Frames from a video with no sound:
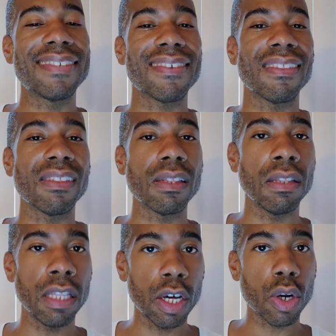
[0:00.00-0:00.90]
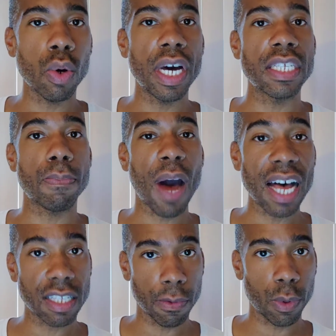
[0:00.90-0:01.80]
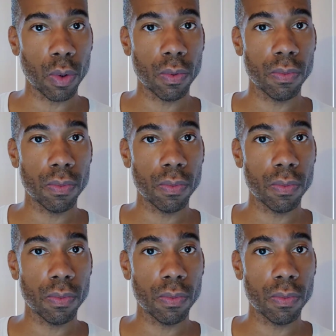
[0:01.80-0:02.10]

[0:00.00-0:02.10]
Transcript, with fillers: as little as possible.